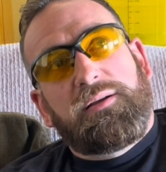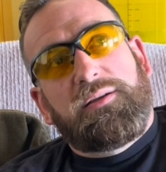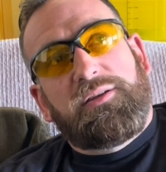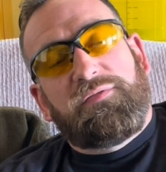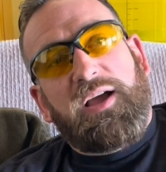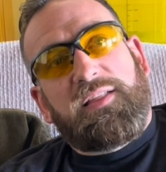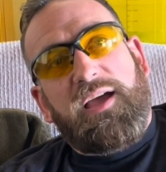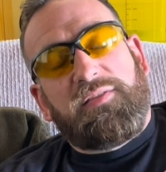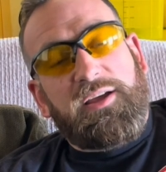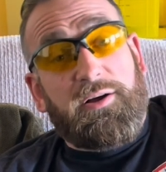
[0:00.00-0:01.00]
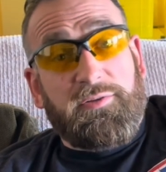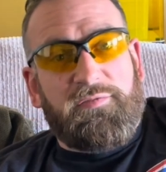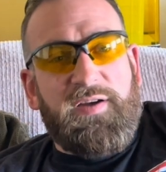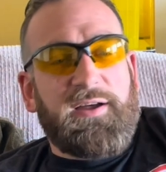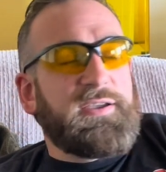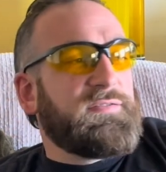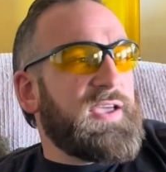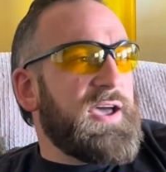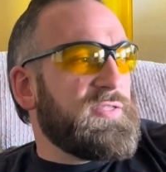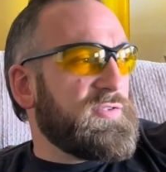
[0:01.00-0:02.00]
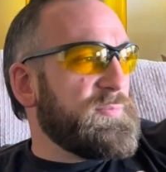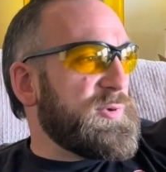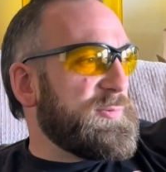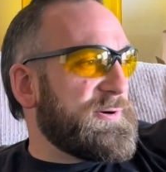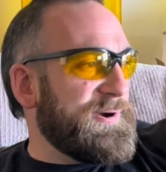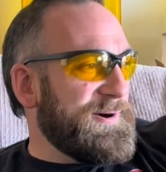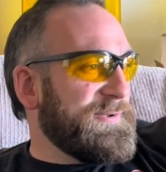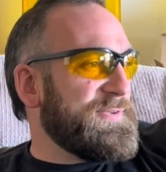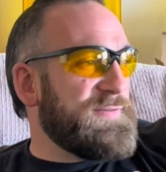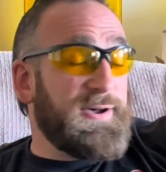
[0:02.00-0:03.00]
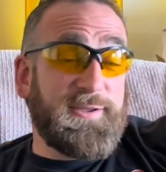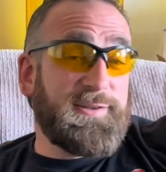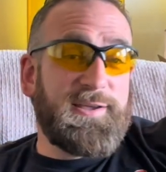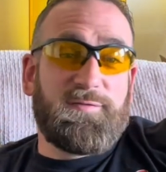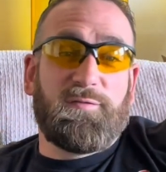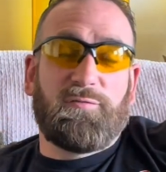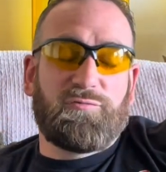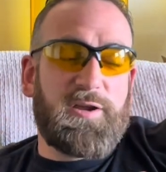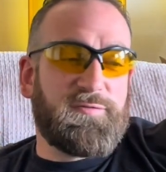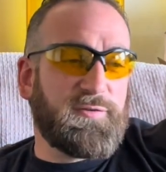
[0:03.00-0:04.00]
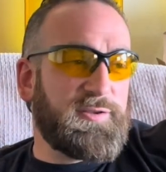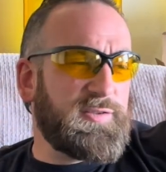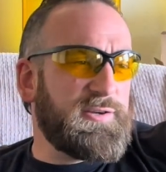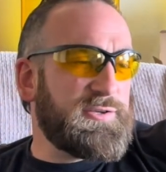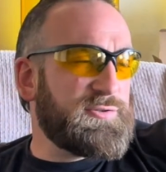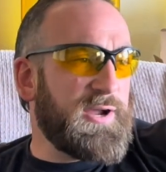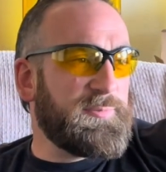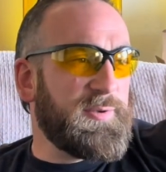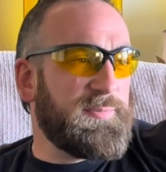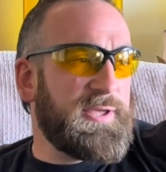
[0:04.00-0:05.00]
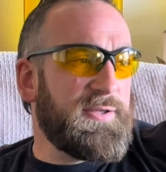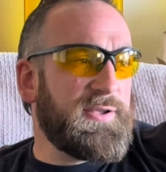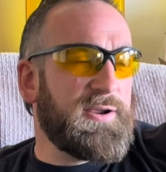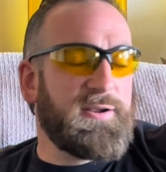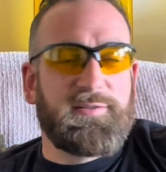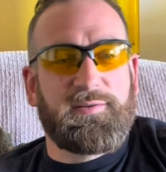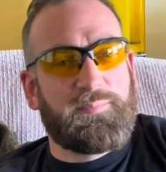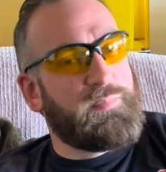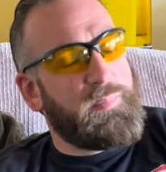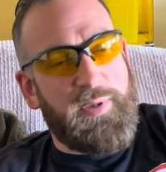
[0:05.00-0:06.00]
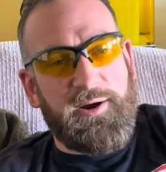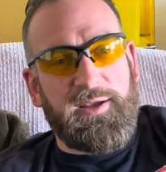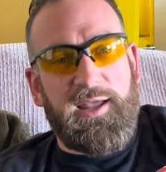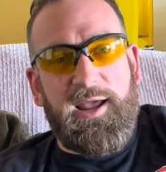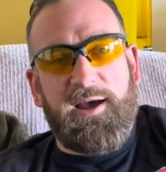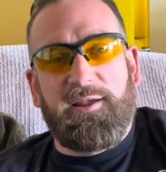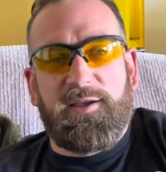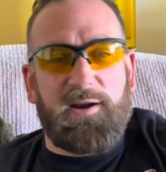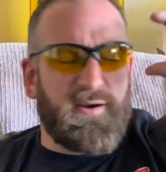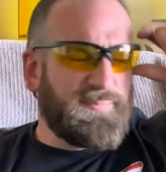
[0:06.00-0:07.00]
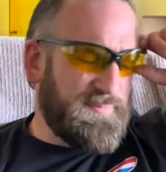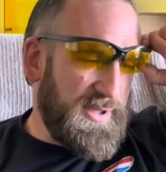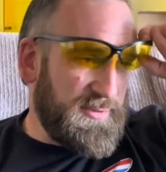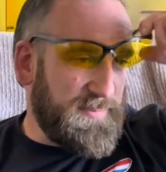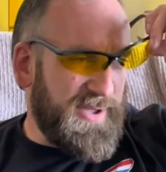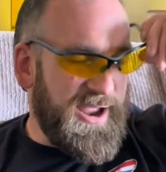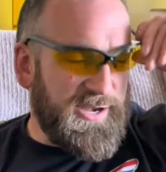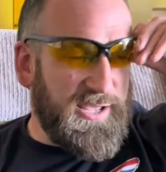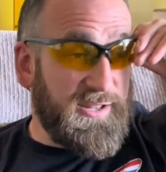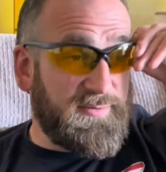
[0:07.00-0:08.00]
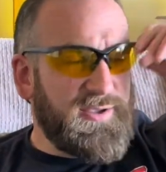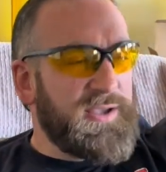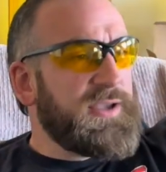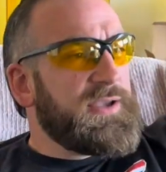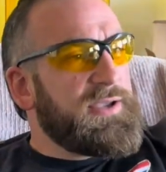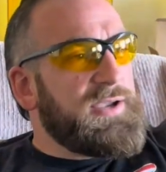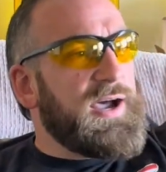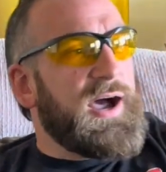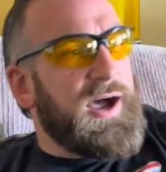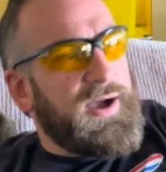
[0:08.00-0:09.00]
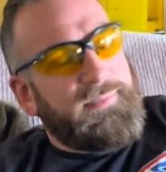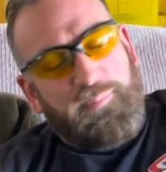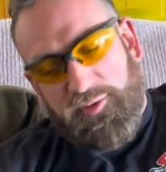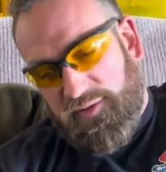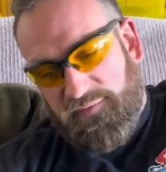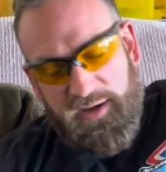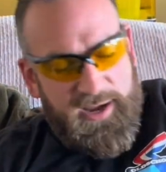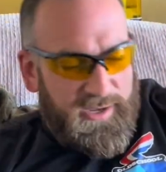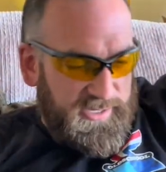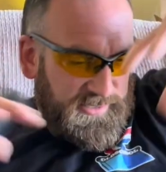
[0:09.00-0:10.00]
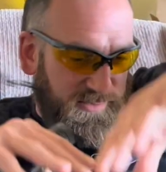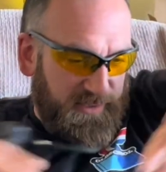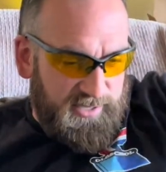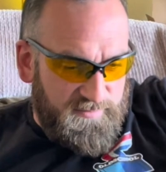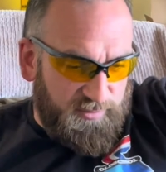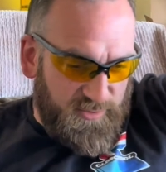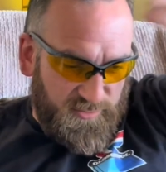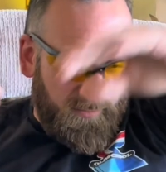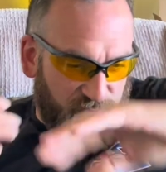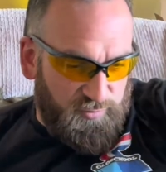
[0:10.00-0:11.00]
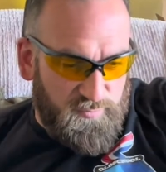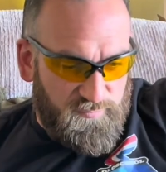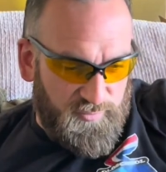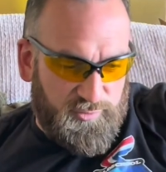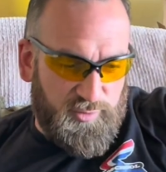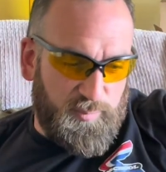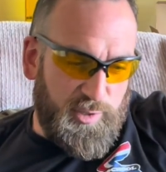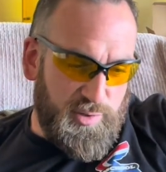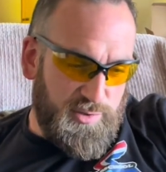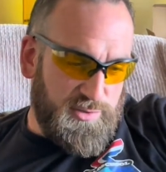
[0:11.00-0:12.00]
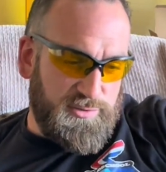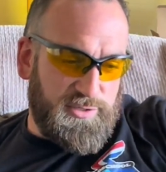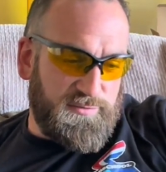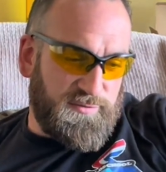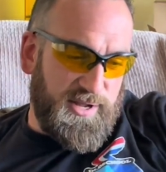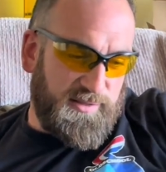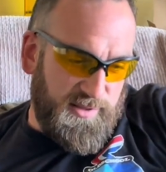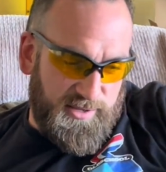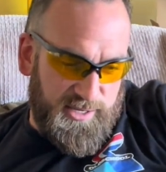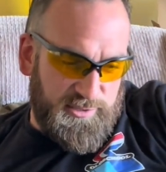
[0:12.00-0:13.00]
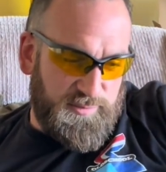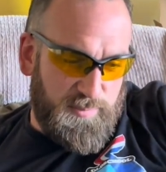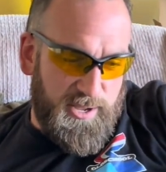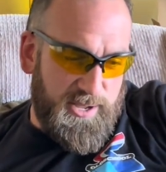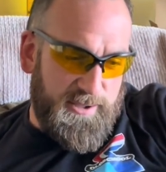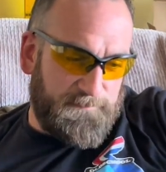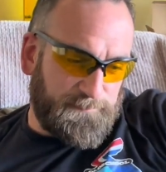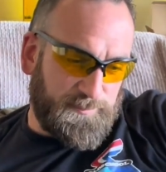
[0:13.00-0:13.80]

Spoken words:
you've got that, they call it the Valley of Death. Some people call it the Valley of Death, rightfully so. You drop something down there, it's bare to get out of there, maybe a magnet. Plus you've got like the covers, the fuel filter bowl, you've got the H-pop,